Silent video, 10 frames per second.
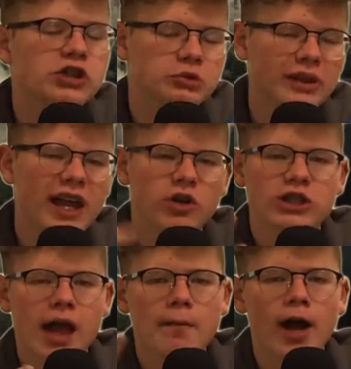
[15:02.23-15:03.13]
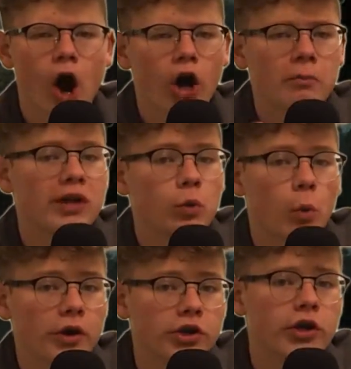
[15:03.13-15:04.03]
first 3 letters, M-I-R,
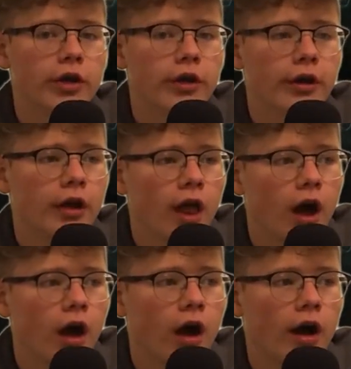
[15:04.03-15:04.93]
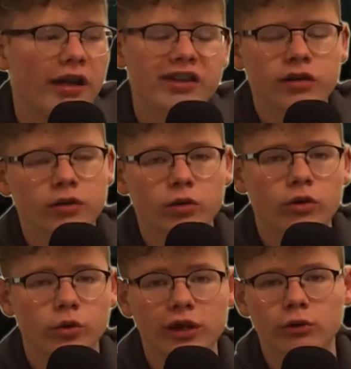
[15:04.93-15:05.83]
mean wonder. In
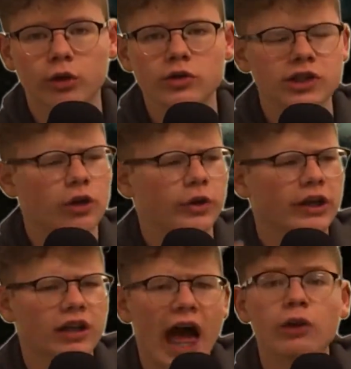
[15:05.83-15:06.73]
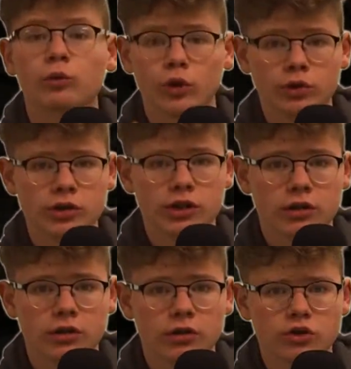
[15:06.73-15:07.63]
Greek roots, not Greek, Latin
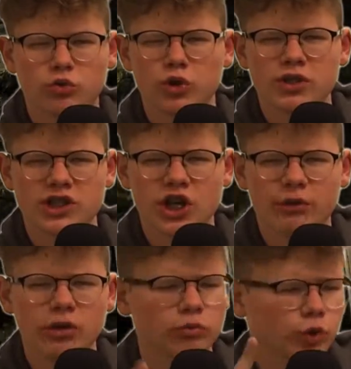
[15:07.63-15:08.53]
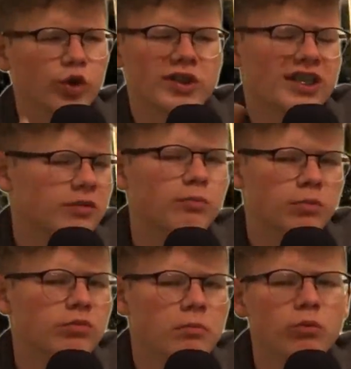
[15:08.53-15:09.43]
roots. Roots in general? Roots. It
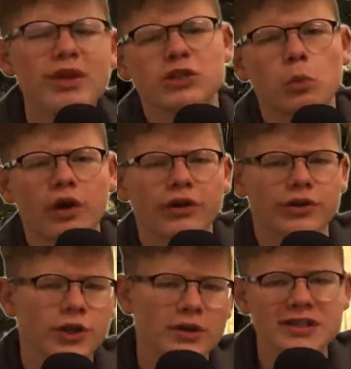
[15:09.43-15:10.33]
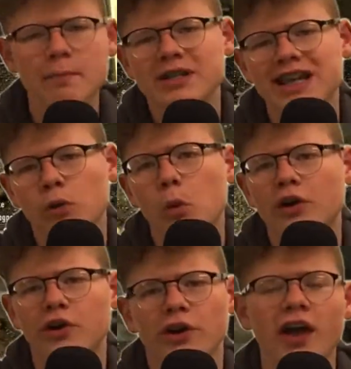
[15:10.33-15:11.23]
means wonder. So his name means like
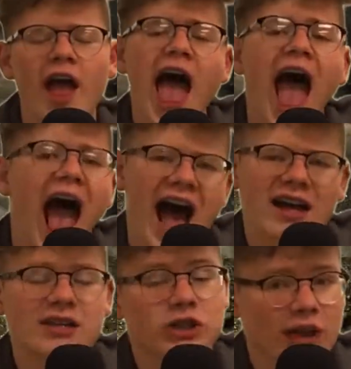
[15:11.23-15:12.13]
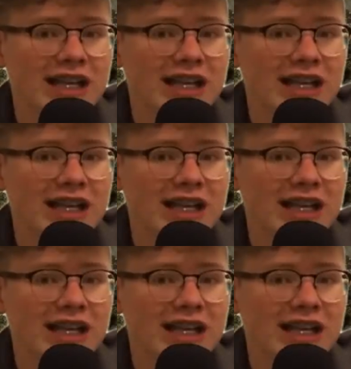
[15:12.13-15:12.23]
wonder-ack. So